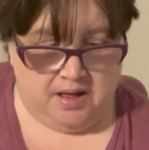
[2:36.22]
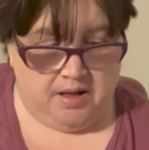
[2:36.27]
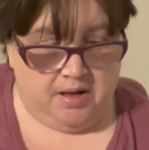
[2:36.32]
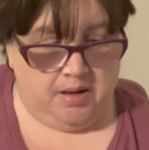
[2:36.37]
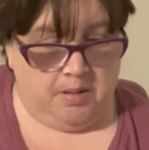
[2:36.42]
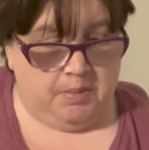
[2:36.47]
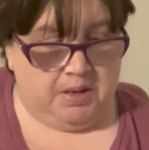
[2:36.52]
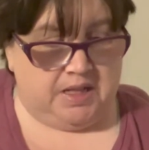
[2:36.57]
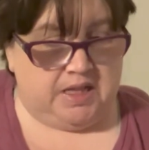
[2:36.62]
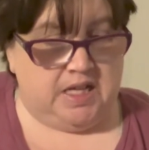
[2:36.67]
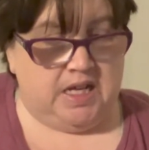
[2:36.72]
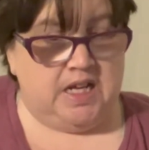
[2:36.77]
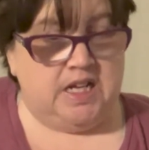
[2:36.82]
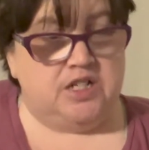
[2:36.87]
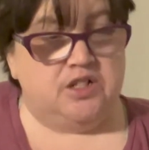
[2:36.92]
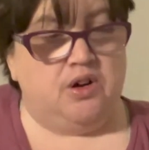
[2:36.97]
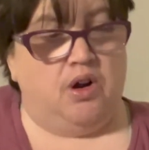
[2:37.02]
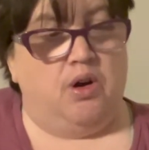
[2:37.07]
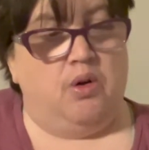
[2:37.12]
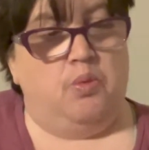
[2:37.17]
But these
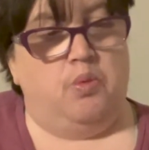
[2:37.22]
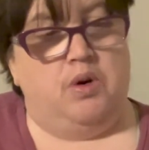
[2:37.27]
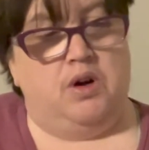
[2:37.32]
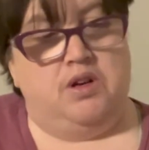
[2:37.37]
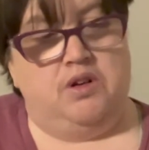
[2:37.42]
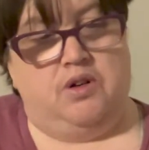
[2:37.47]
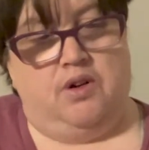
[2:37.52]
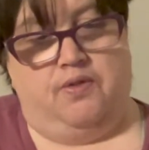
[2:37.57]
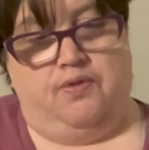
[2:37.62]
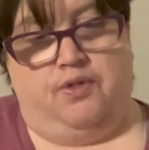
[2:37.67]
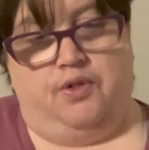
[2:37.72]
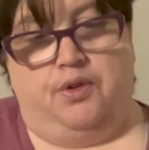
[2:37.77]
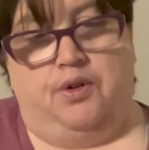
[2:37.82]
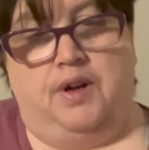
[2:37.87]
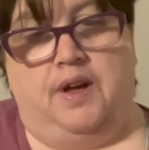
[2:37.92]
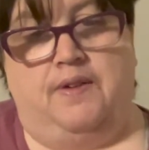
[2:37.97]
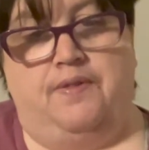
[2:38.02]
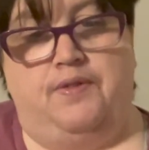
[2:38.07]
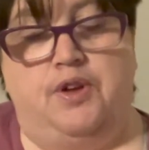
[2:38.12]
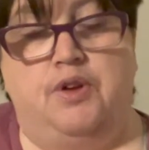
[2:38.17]
are wonderful
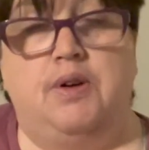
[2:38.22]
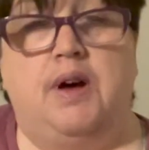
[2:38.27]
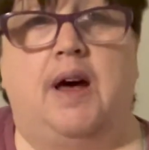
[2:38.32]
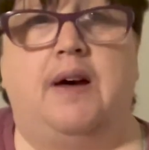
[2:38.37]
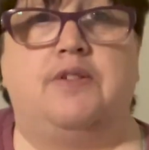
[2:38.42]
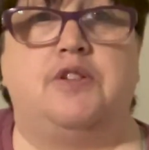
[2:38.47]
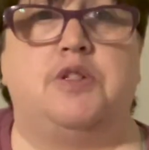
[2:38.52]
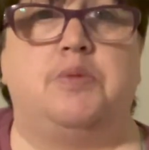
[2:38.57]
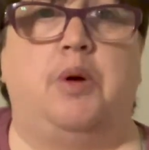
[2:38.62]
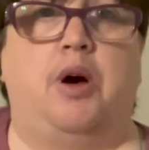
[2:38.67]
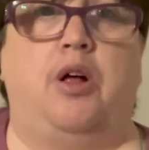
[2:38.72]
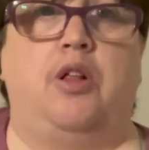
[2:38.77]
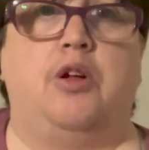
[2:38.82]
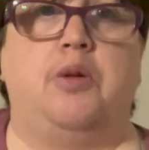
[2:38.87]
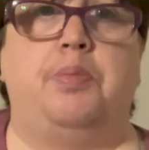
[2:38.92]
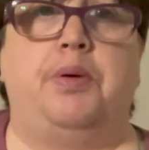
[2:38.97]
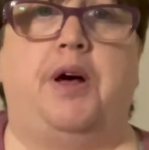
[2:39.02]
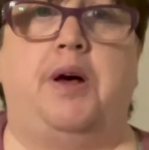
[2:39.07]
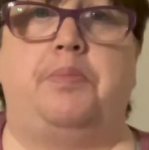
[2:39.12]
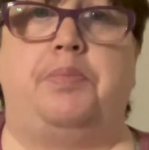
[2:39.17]
if you have smaller
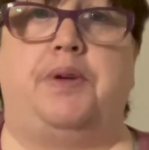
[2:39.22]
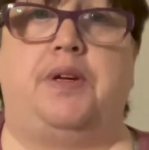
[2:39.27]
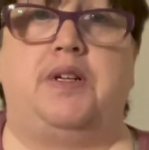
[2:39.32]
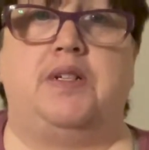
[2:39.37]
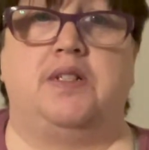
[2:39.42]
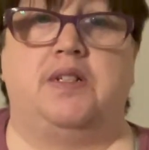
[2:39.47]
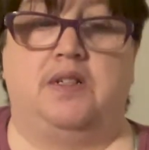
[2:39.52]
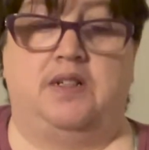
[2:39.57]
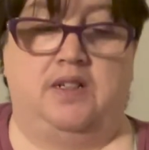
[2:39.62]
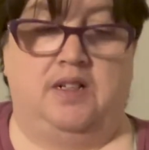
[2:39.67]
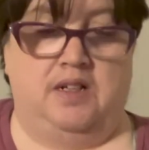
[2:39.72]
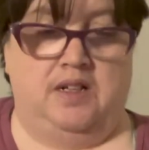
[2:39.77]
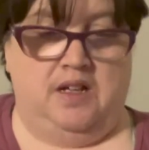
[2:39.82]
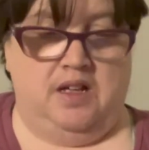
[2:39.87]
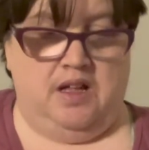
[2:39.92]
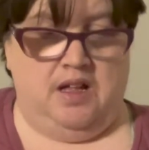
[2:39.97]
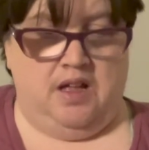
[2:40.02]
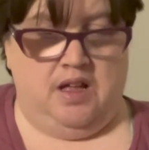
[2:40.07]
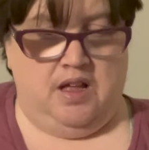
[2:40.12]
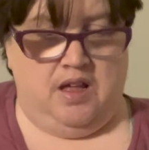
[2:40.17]
puppies.
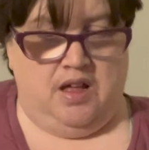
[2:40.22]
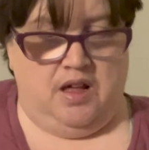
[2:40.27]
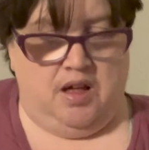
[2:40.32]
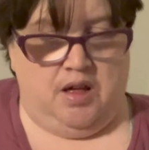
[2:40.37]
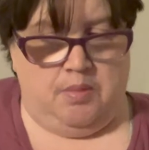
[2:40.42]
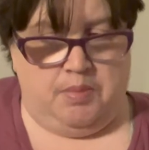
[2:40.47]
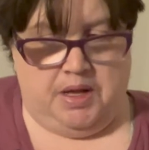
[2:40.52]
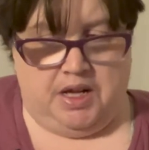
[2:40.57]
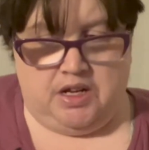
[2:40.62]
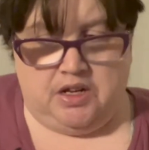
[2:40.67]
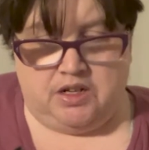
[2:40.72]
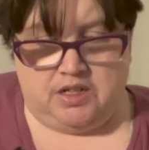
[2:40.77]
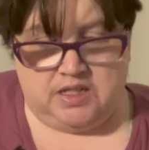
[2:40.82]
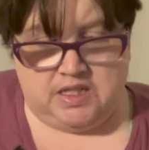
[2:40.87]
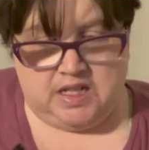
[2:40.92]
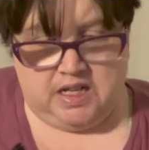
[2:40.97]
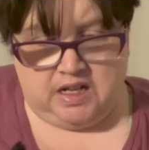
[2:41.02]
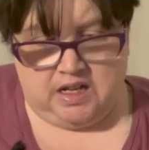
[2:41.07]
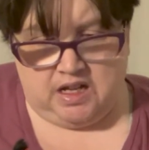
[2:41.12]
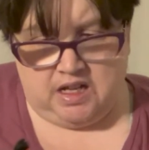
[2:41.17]
Because
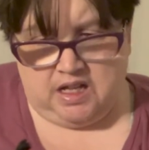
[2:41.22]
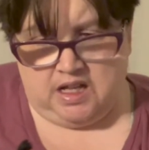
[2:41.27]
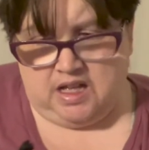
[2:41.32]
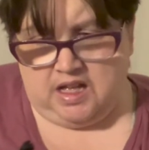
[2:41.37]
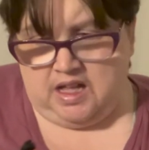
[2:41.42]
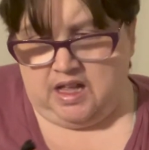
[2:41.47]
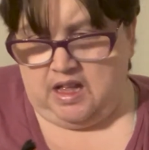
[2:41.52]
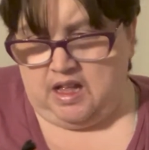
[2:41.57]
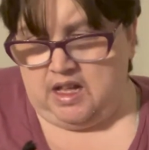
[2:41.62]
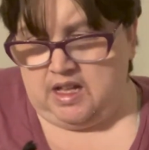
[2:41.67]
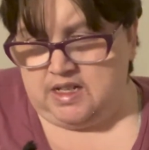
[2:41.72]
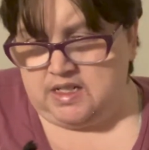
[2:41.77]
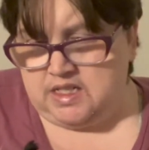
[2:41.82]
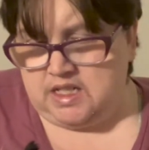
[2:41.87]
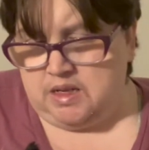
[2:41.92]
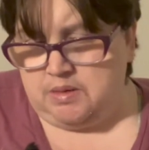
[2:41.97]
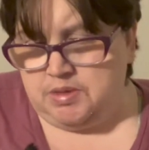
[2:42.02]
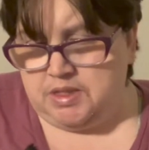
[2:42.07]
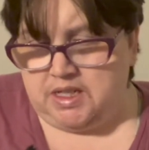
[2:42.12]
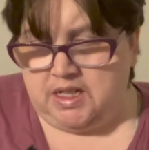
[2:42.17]
it
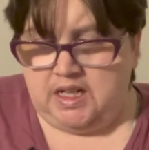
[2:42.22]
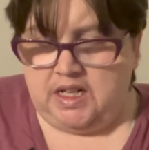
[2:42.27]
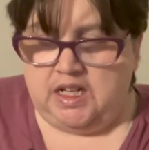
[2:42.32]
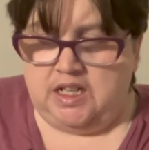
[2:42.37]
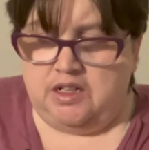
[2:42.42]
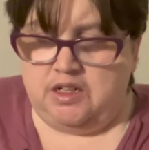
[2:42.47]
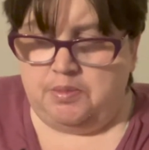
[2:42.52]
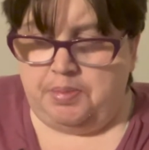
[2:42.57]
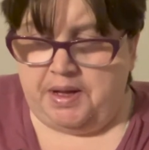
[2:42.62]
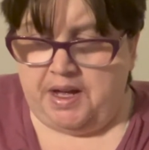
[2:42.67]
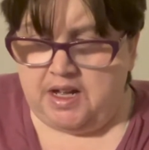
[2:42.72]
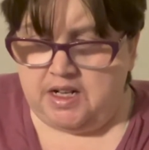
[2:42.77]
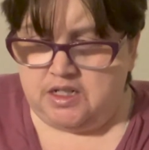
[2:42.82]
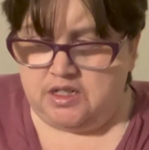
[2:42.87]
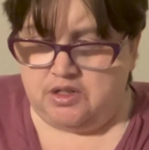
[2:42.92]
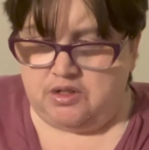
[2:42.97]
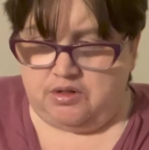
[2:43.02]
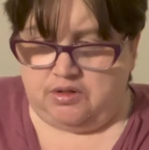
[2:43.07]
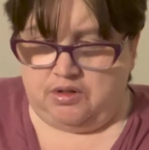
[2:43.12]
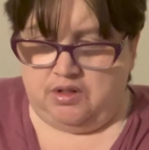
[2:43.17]
seems like in the pet
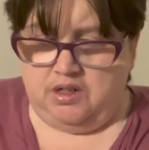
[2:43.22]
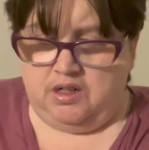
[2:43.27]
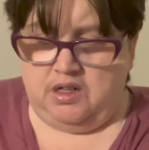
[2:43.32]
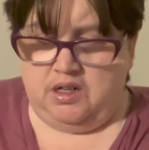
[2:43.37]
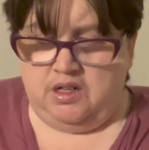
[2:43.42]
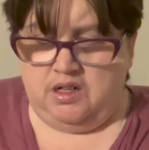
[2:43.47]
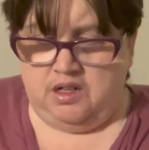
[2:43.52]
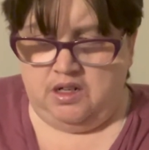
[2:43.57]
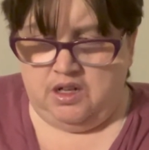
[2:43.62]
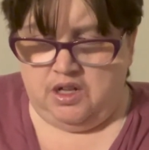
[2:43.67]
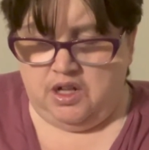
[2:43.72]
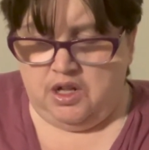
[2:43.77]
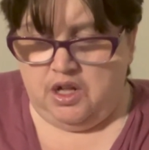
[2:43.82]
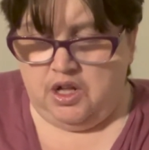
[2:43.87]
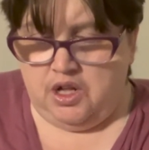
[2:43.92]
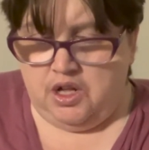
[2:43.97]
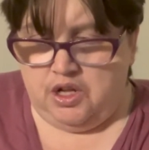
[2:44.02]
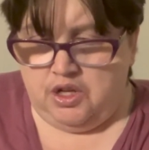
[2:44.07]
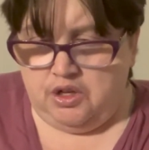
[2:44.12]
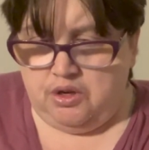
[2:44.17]
store,
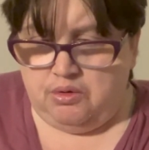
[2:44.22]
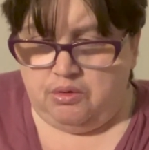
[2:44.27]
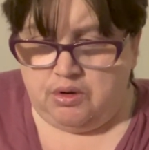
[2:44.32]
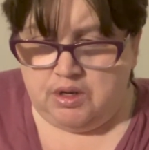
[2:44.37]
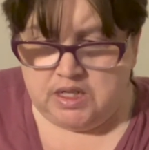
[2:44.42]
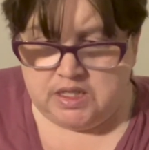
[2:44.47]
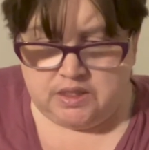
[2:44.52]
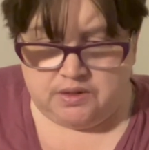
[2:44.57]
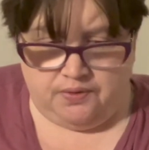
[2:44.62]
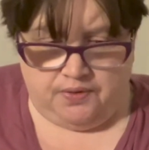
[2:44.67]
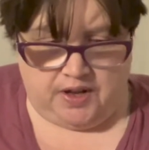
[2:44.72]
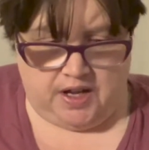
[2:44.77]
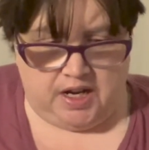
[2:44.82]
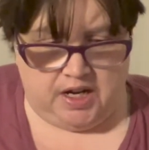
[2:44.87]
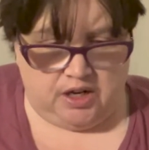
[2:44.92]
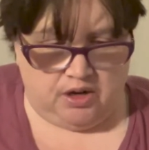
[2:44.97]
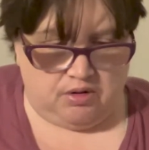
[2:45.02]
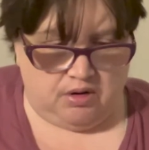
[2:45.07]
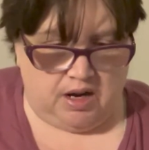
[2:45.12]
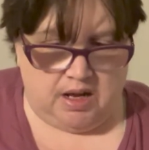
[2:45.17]
you always
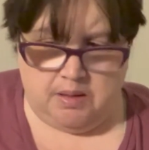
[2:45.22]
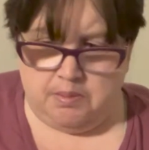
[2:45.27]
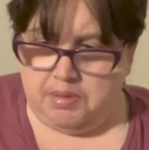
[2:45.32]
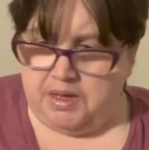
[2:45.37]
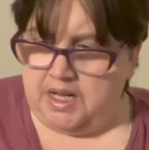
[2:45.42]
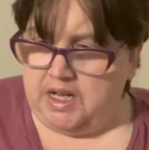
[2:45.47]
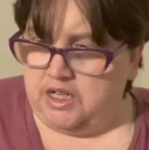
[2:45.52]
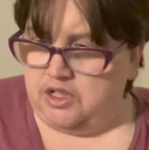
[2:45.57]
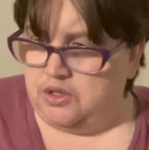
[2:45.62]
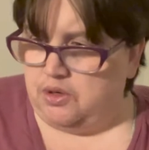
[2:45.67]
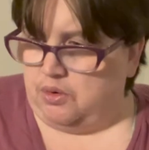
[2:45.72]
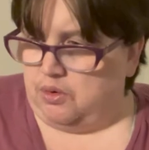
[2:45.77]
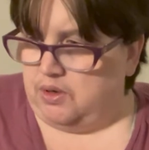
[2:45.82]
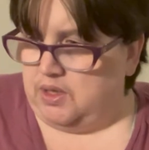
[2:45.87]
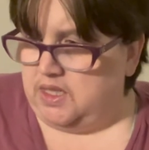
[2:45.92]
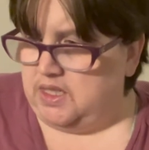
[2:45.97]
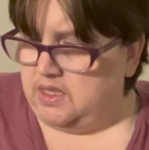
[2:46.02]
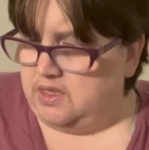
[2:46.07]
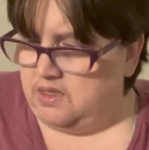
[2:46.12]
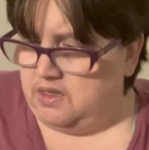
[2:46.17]
find great big
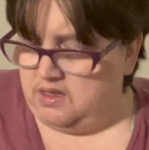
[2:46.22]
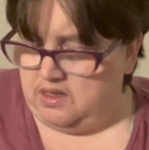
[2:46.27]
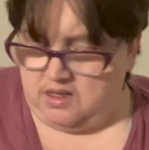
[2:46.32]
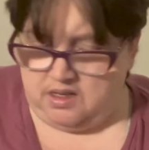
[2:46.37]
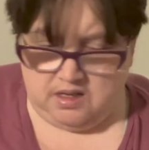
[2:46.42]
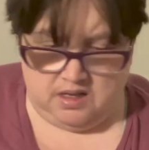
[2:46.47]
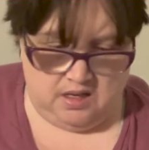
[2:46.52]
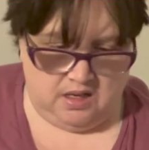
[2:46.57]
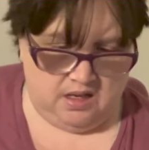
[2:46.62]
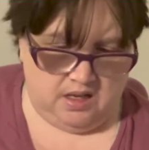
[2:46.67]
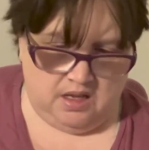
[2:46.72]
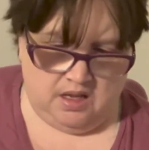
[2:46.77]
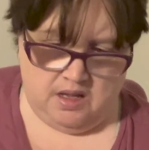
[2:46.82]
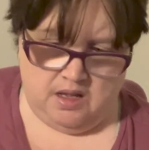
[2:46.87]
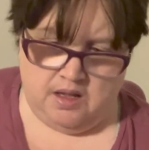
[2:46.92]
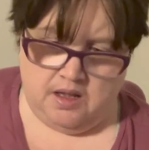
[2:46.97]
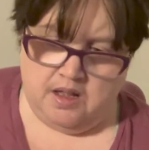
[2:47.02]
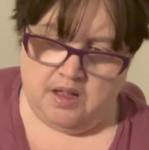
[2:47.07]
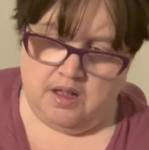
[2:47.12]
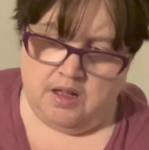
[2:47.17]
toys,
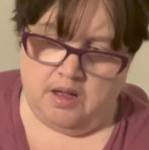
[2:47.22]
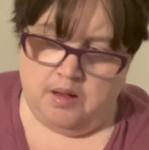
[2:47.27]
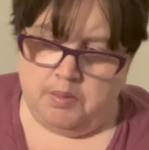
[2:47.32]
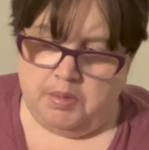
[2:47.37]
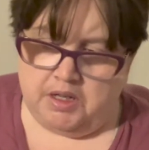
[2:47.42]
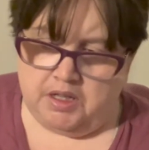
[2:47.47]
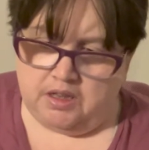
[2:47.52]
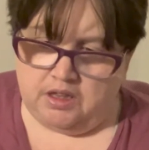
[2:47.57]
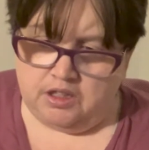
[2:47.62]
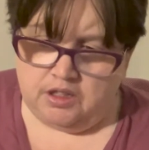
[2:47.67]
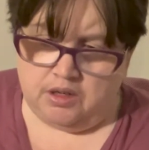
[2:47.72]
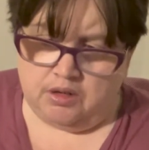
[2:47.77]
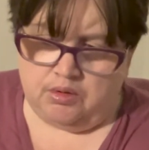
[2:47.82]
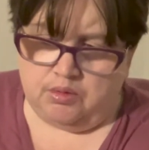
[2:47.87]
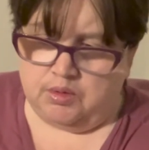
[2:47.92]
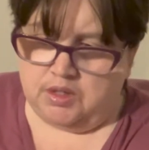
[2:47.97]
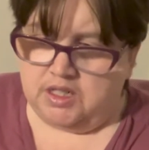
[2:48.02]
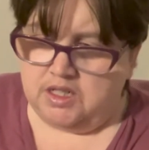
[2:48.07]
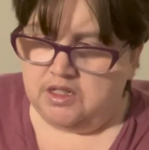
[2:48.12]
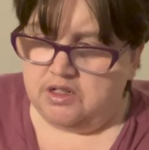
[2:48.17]
but little
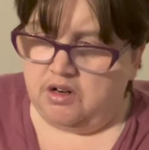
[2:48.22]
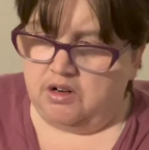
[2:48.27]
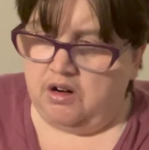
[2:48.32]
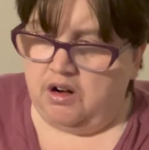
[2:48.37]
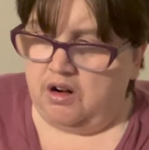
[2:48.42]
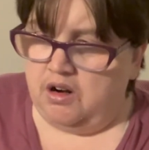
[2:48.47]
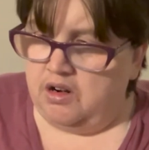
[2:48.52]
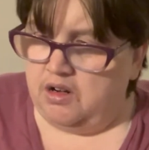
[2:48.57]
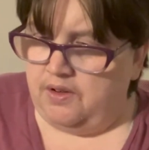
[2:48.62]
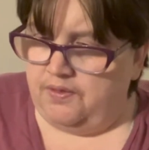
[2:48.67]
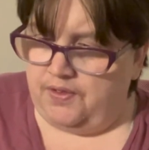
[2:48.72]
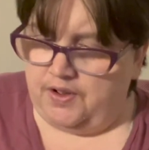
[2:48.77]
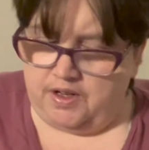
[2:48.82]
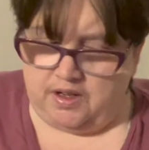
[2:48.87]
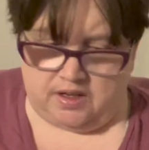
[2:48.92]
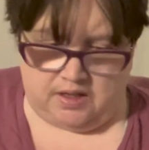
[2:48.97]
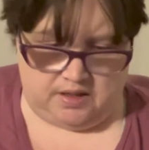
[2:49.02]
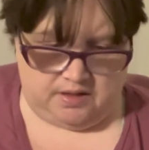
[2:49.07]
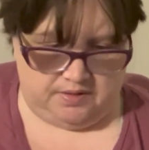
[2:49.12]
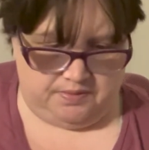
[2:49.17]
ones are hard to find.